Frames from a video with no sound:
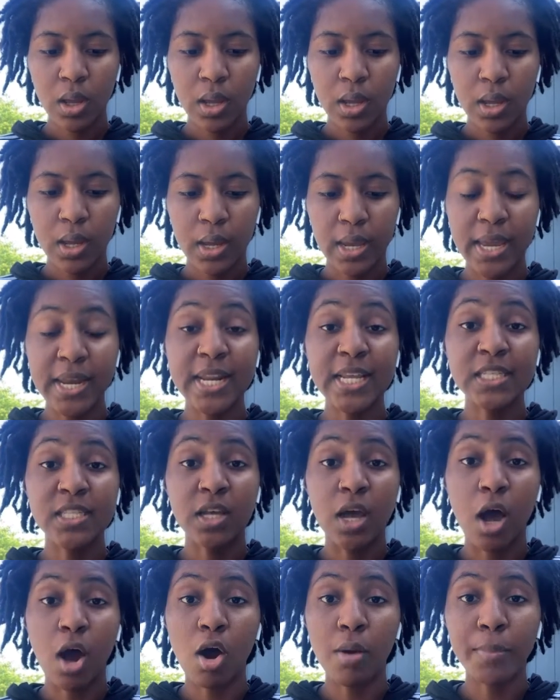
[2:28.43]
and this
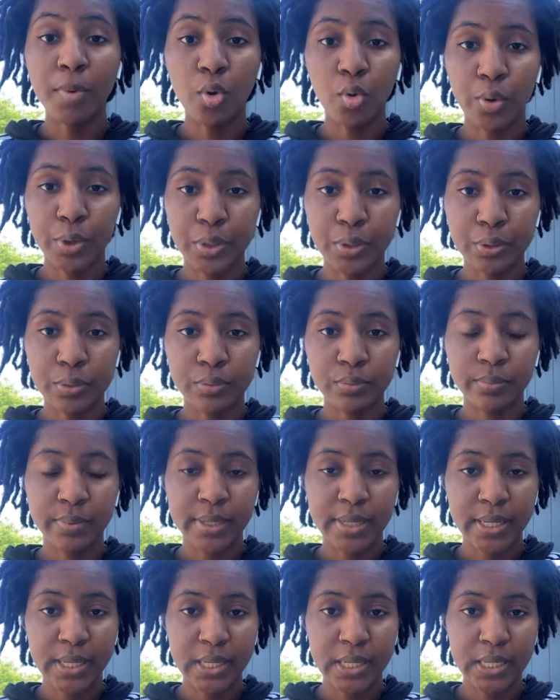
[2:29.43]
almond oil
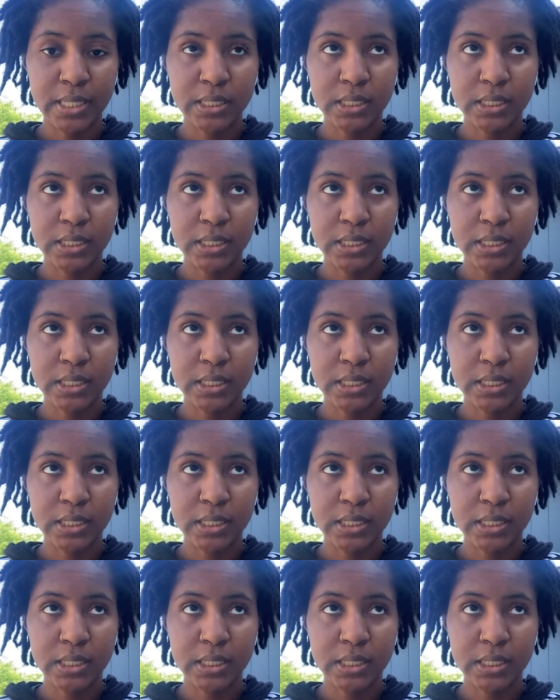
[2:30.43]
is,